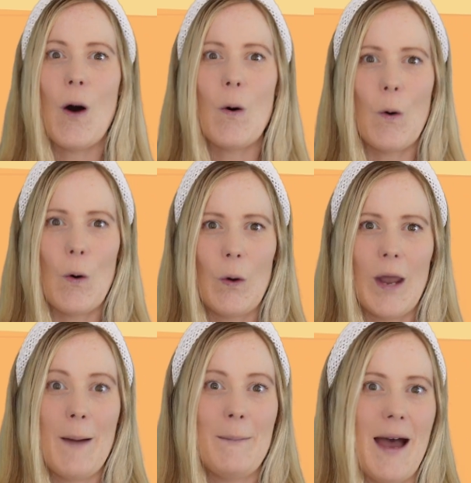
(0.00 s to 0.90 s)
all
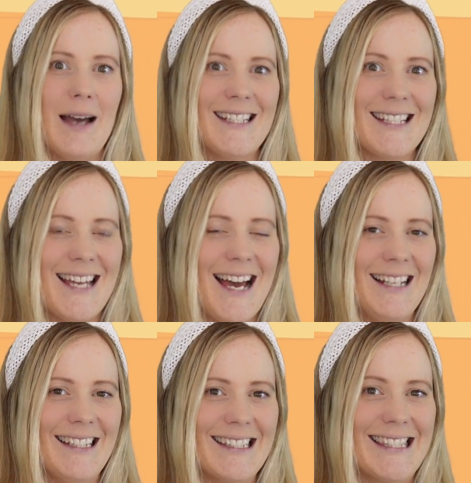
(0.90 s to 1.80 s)
about
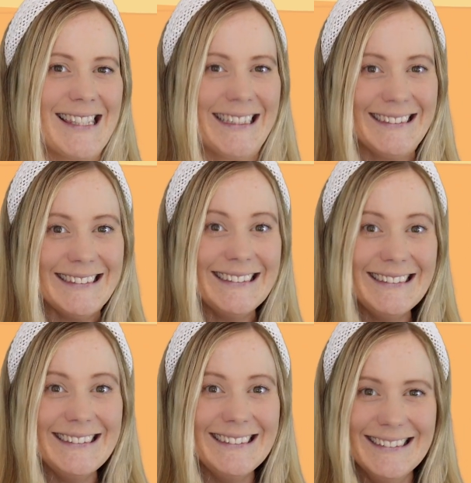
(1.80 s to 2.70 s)
colours.
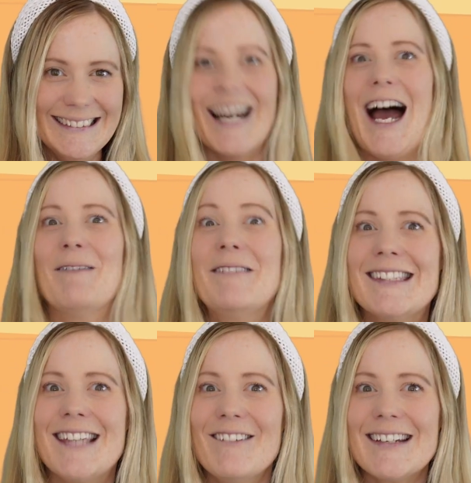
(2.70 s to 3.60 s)
I'm
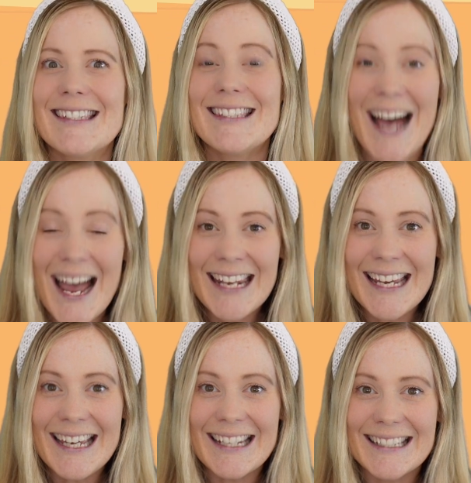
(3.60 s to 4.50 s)
so
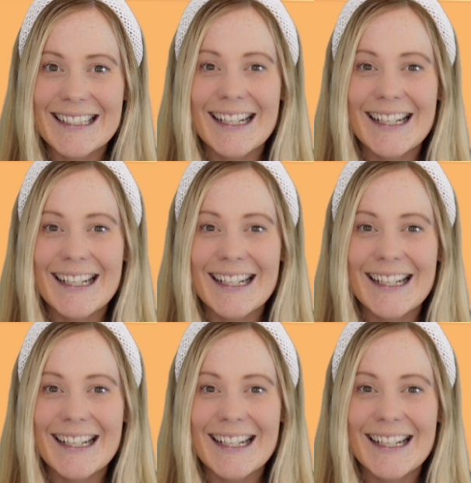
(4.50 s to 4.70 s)
excited!